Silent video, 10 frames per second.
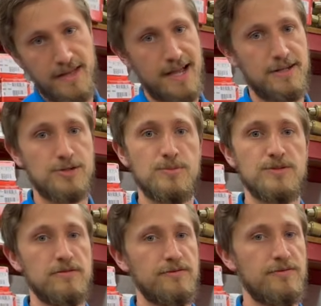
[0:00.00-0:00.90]
that in terms
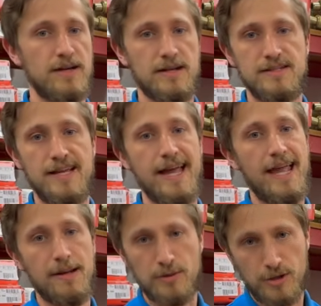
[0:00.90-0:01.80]
of
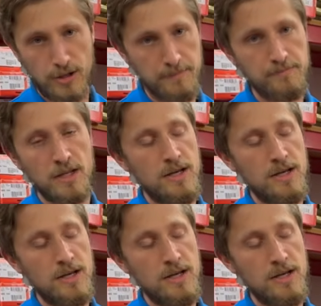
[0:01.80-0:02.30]
diameter,